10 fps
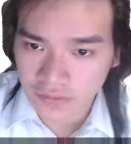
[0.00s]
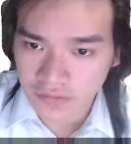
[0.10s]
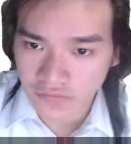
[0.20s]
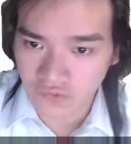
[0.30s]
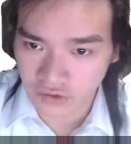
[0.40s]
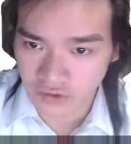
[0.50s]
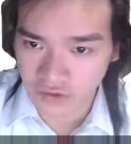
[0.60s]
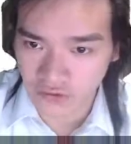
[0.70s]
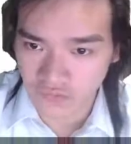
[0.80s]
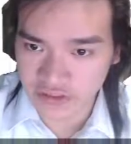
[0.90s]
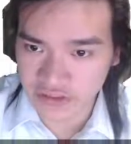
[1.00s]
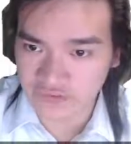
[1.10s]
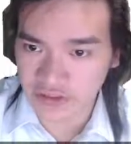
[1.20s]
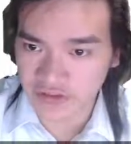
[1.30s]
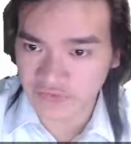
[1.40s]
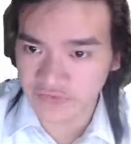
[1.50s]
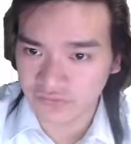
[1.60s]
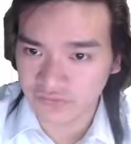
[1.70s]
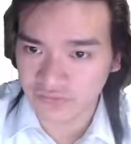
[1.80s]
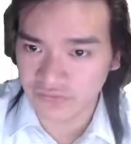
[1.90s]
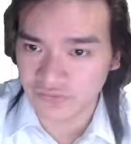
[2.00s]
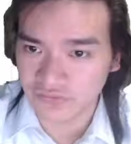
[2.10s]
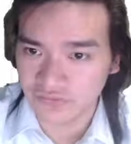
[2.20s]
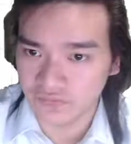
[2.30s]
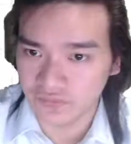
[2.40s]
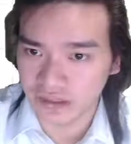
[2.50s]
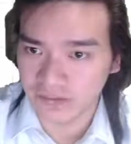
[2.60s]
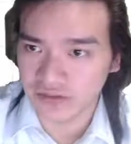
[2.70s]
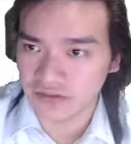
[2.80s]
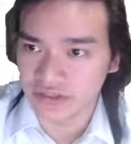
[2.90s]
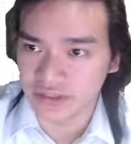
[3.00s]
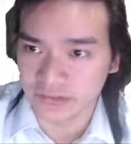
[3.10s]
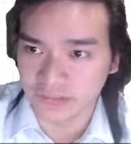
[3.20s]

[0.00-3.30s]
For coefficient of lift, we're going to be using